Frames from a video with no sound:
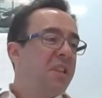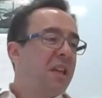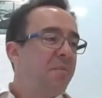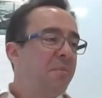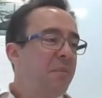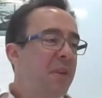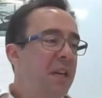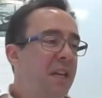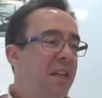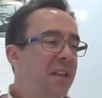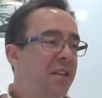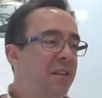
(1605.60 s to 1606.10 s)
that
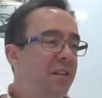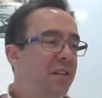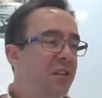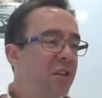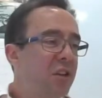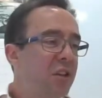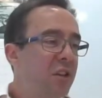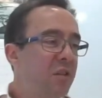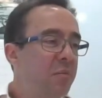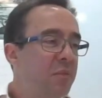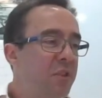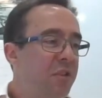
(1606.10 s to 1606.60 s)
mean in
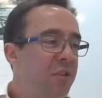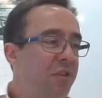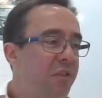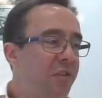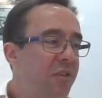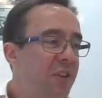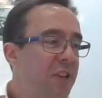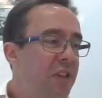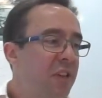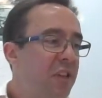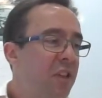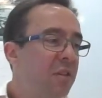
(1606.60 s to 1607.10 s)
terms
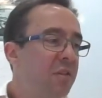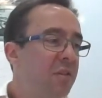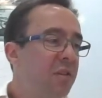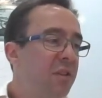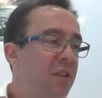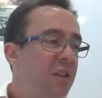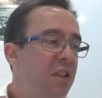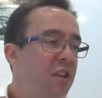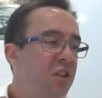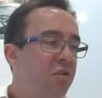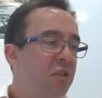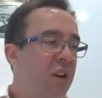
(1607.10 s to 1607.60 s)
of in terms of
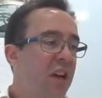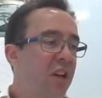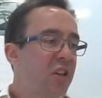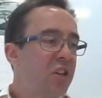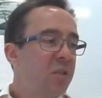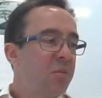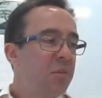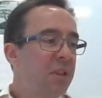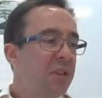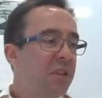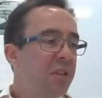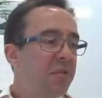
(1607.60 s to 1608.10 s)
the interaction?
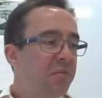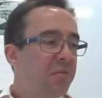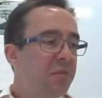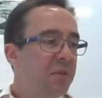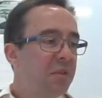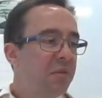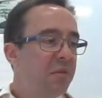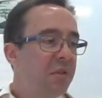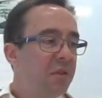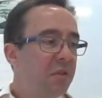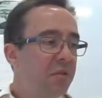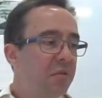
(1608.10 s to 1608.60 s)
I mean, the
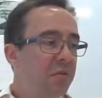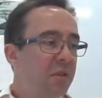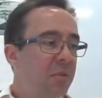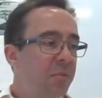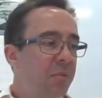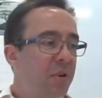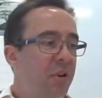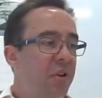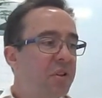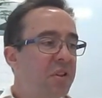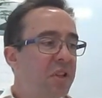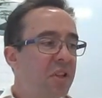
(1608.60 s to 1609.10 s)
the, the
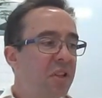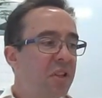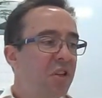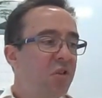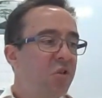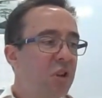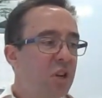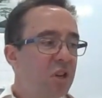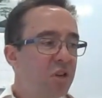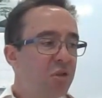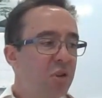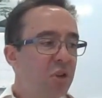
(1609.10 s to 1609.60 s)
person in the
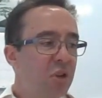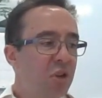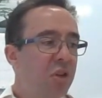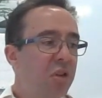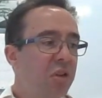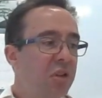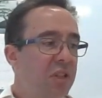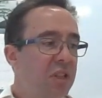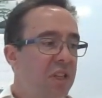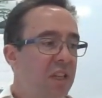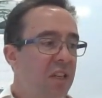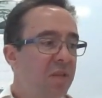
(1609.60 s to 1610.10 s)
treasury
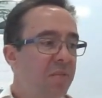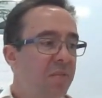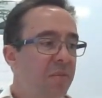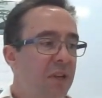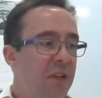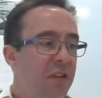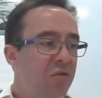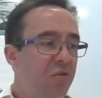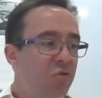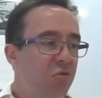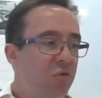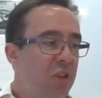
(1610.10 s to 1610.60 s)
team
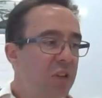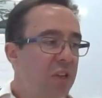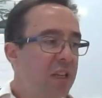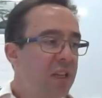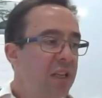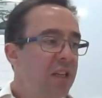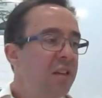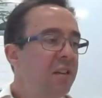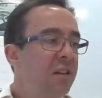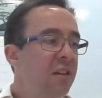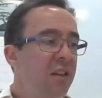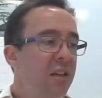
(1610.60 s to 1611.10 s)
is
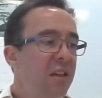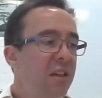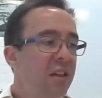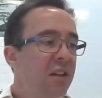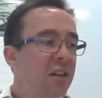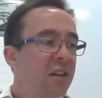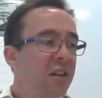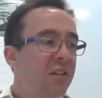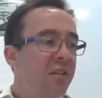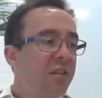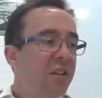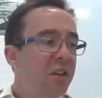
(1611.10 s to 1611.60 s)
really
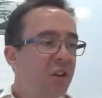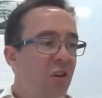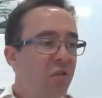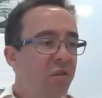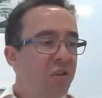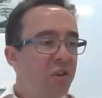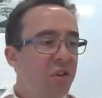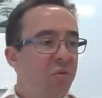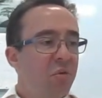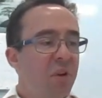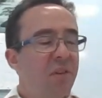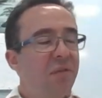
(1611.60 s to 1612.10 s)
the
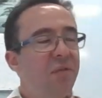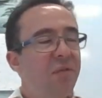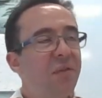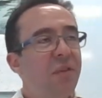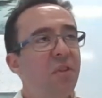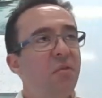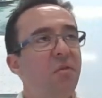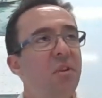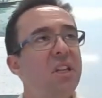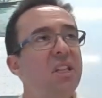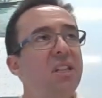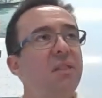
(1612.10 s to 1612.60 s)
conduit for
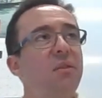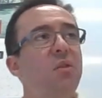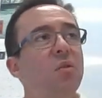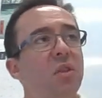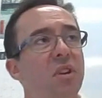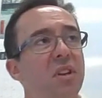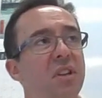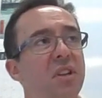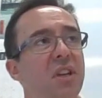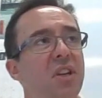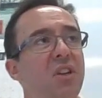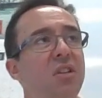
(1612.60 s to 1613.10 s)
the rest of the
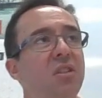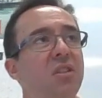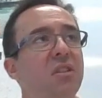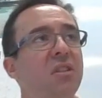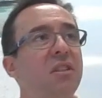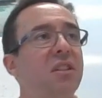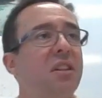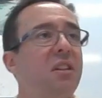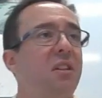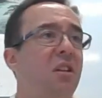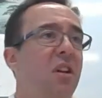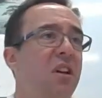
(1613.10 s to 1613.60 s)
organization.
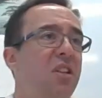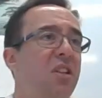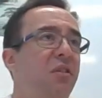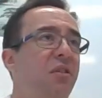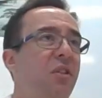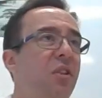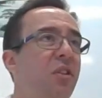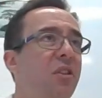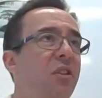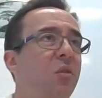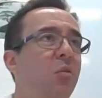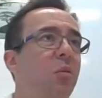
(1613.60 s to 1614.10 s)
Because yeah, as you've
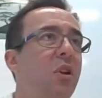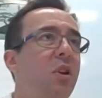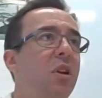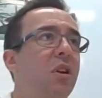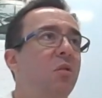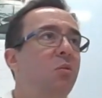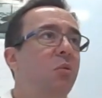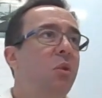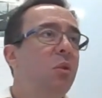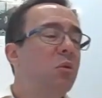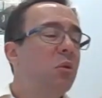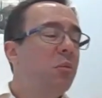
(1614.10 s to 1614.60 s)
heard, we are,
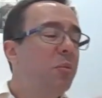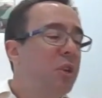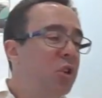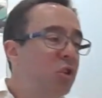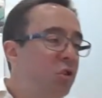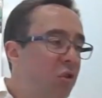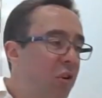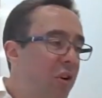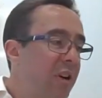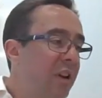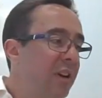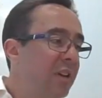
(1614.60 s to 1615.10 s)
we will be
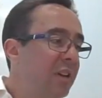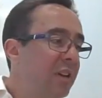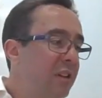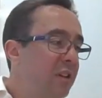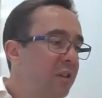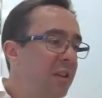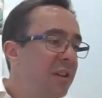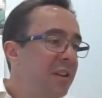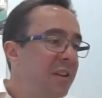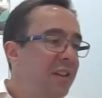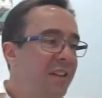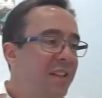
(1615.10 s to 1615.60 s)
trying to
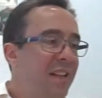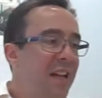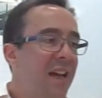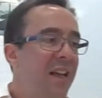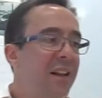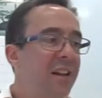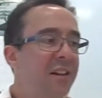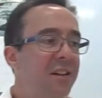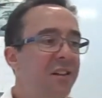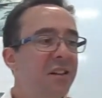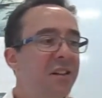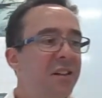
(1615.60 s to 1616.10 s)

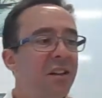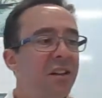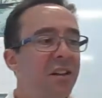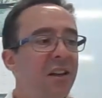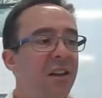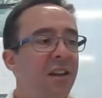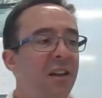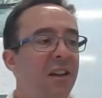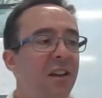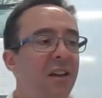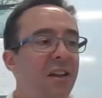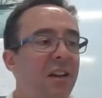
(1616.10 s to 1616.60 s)
understand
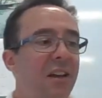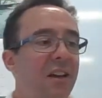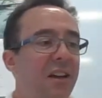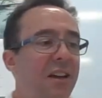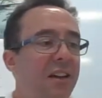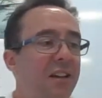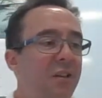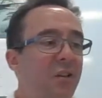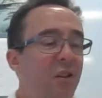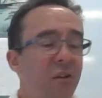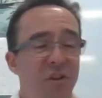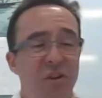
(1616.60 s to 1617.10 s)
uh,
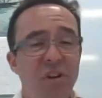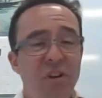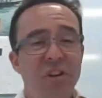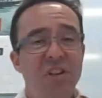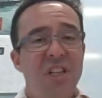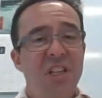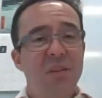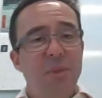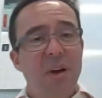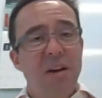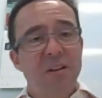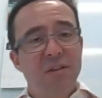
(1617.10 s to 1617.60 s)
not
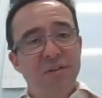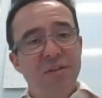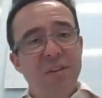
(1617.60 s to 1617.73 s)
just about